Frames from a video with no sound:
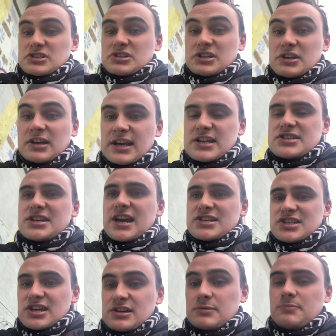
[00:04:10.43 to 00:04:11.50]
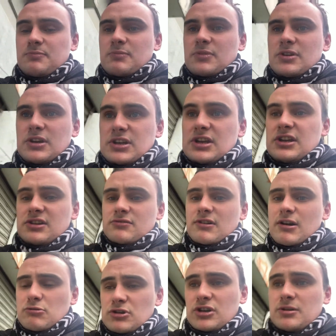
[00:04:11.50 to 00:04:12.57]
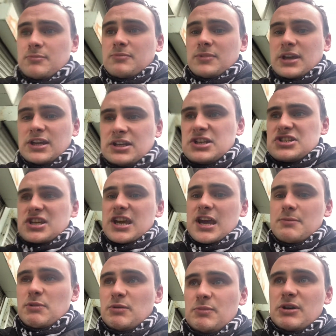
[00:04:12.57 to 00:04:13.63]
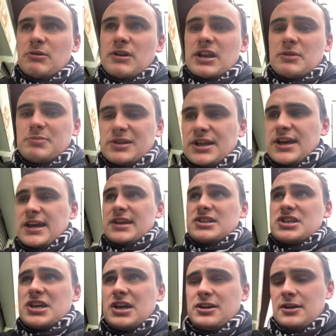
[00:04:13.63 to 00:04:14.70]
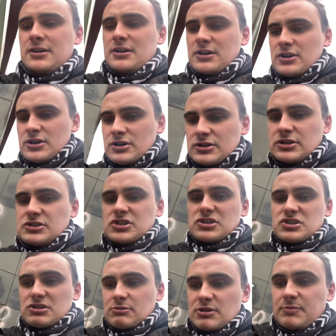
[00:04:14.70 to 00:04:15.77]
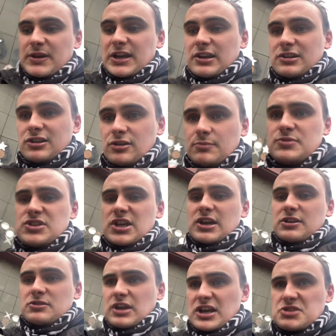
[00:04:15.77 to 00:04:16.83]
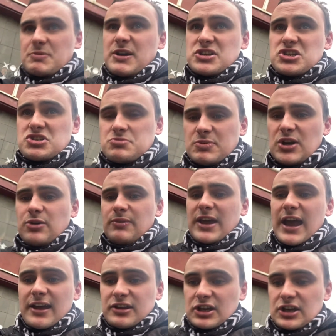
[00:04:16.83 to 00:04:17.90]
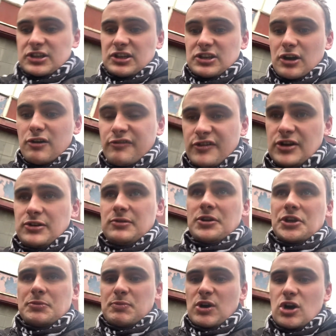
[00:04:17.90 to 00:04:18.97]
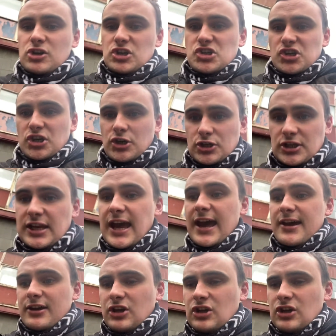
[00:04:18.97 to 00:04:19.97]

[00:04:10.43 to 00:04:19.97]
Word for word: against sides that are in and around them in the table but when they played some of the bigger clubs they're expected to be up there Heard off and put on a show and get